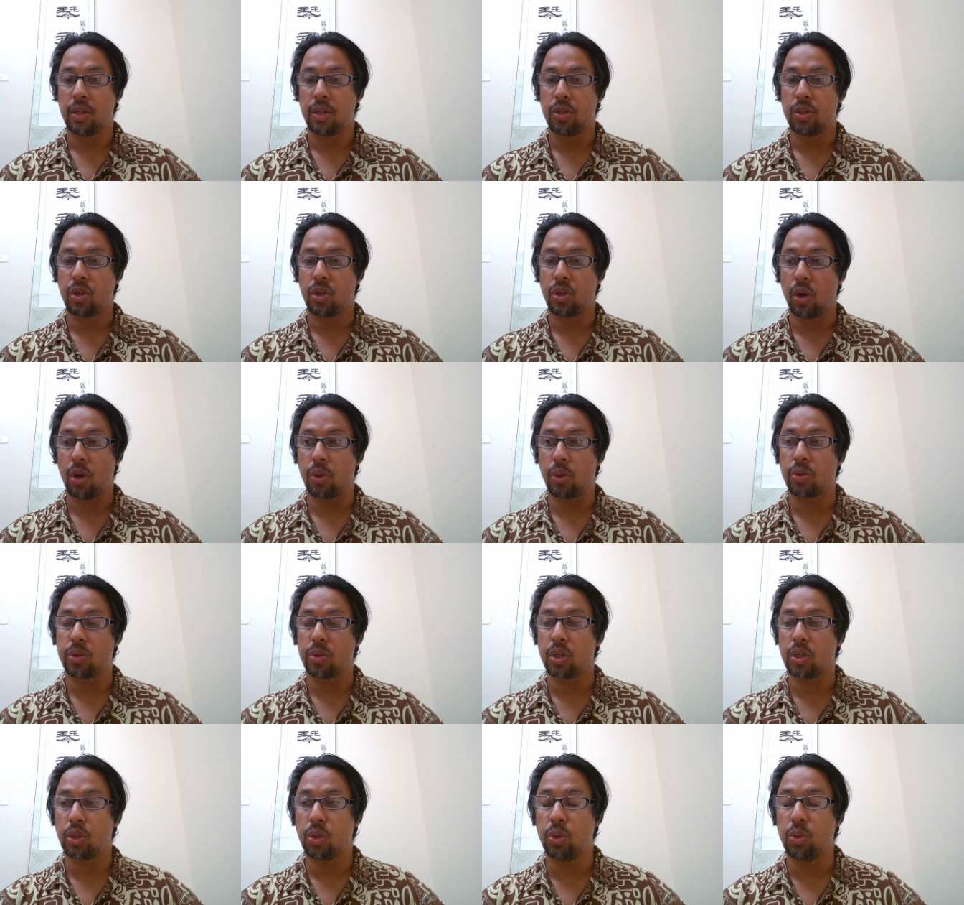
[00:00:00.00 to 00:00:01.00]
So those
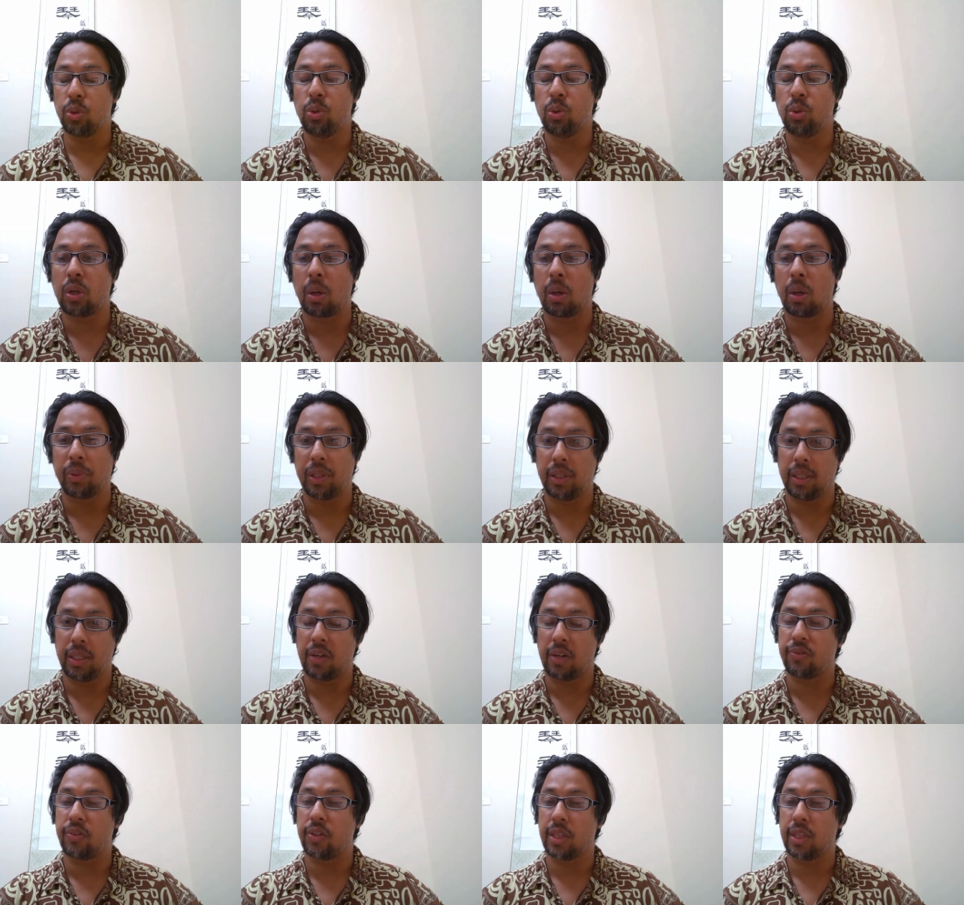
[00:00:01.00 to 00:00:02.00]
are two completely
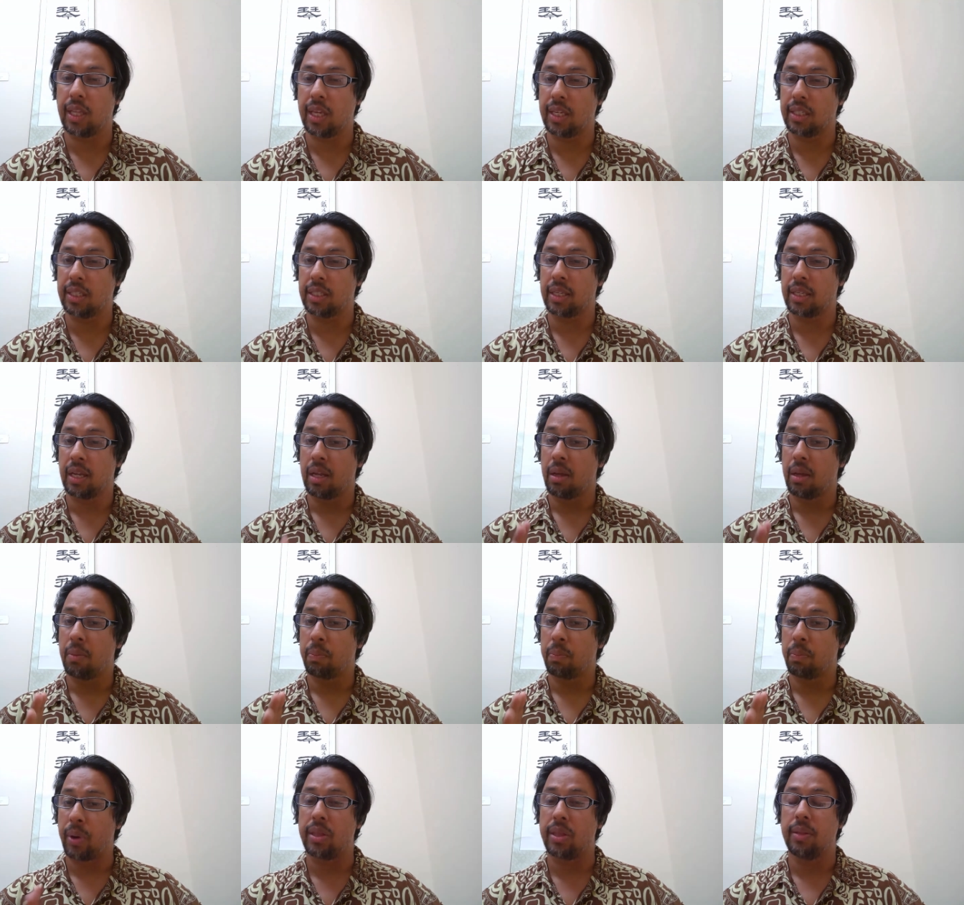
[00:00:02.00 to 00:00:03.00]
different things,
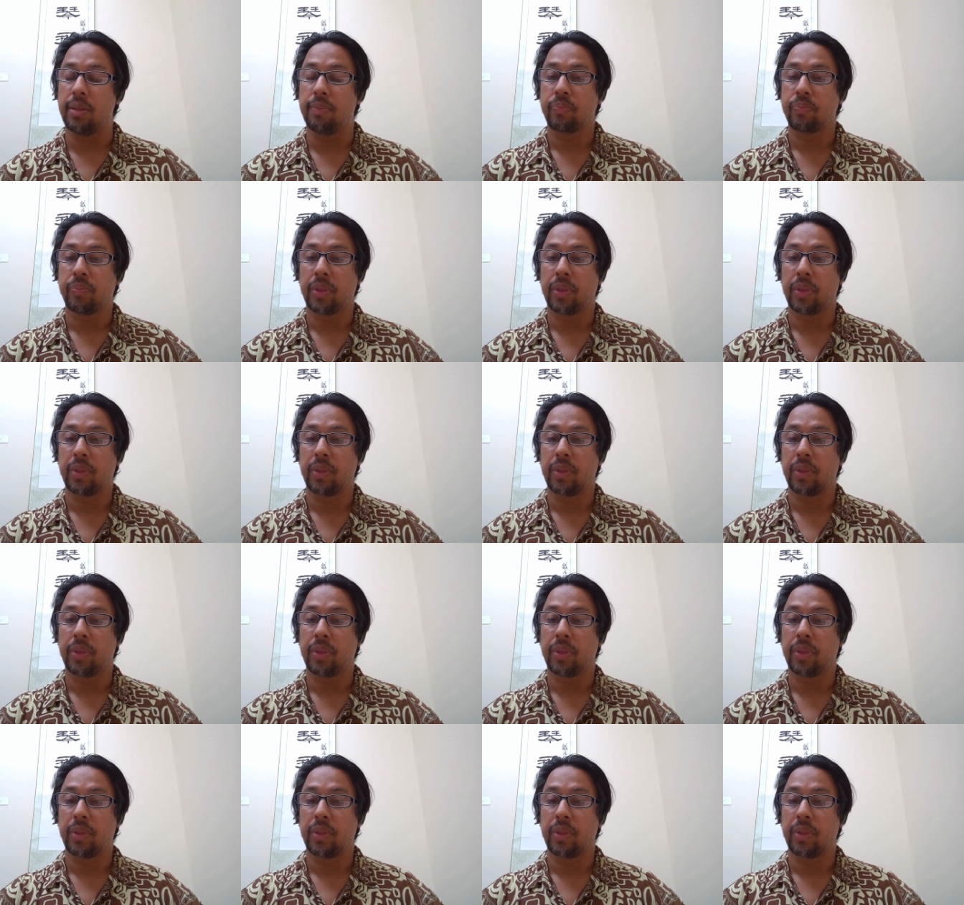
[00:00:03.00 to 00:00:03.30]
but